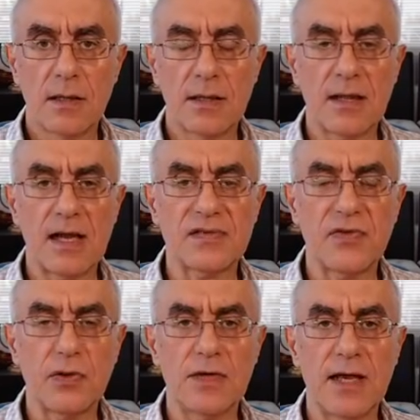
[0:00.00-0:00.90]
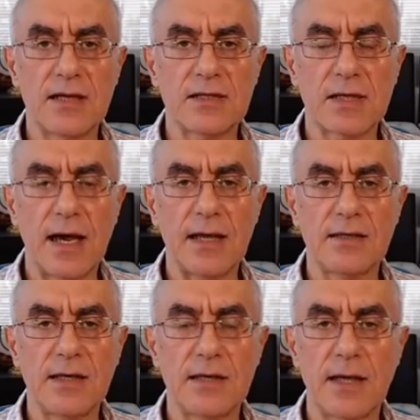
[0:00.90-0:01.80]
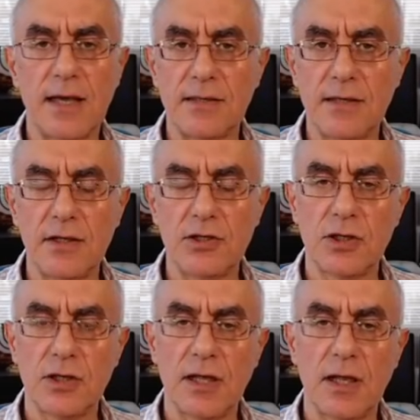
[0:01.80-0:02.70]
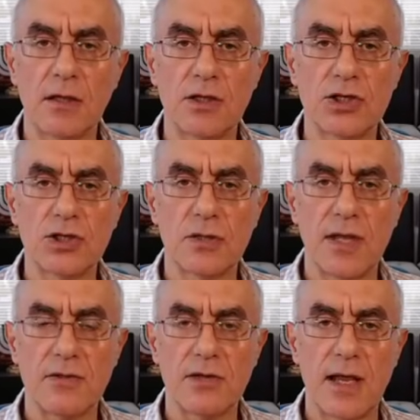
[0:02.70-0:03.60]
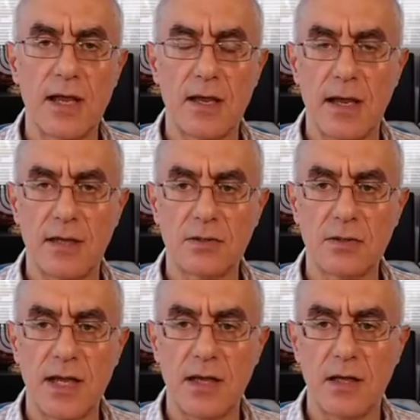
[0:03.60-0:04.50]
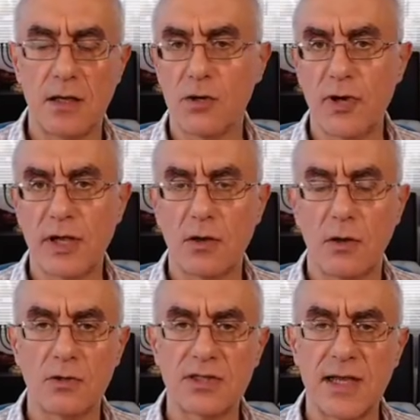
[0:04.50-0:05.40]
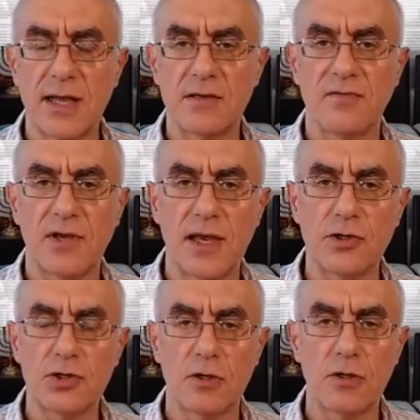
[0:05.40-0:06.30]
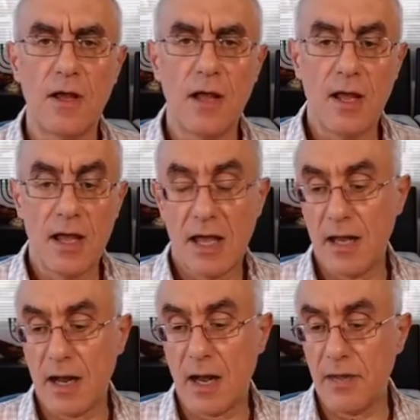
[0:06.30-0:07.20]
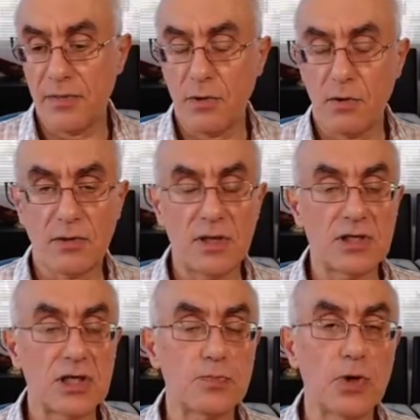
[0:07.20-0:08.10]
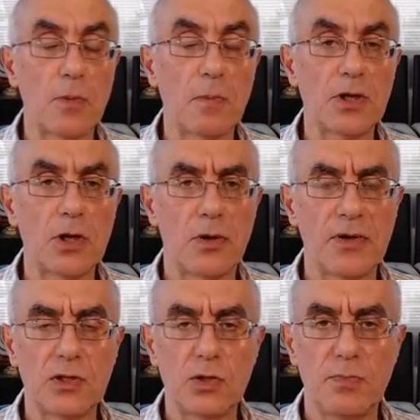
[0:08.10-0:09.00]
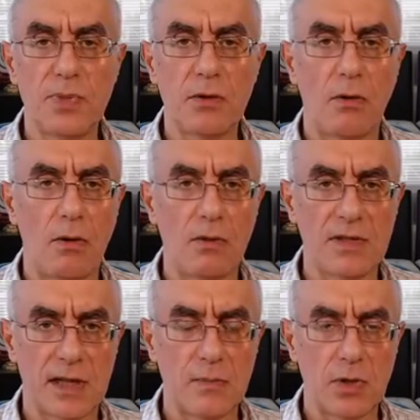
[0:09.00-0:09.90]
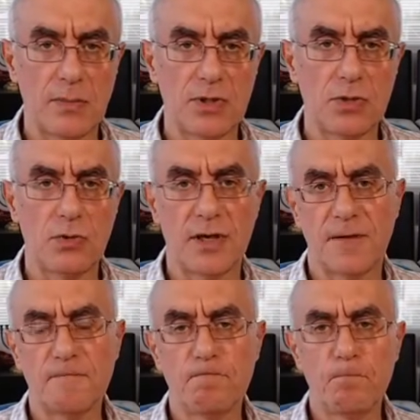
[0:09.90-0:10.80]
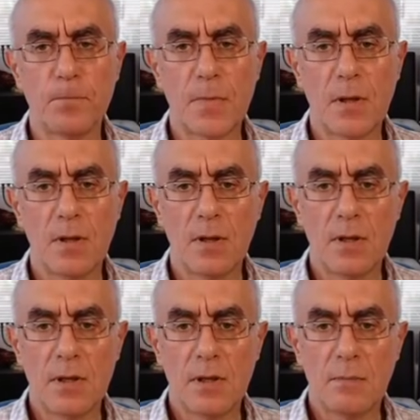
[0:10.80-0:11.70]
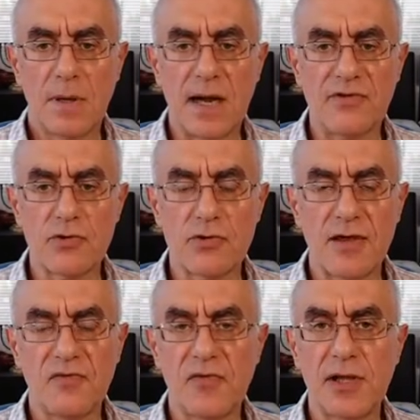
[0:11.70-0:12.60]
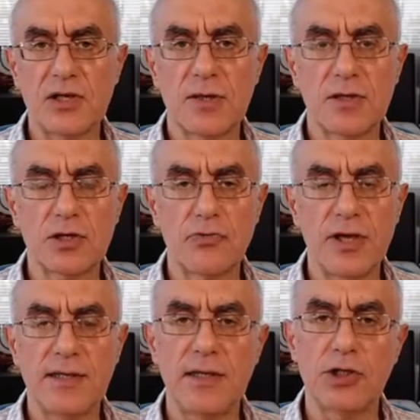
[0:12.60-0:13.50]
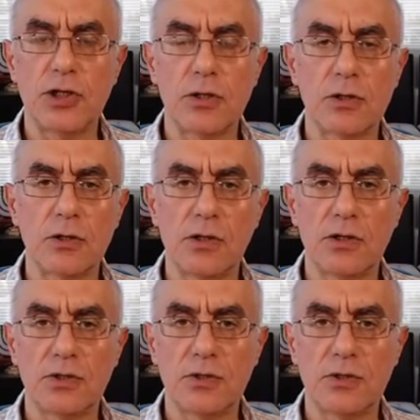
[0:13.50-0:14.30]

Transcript: in the last few days, I did a teaching in English the other day and today in Greek on sanctification. And I thought this is probably going to be all that I'm going to be doing. But after I finished this Greek teaching earlier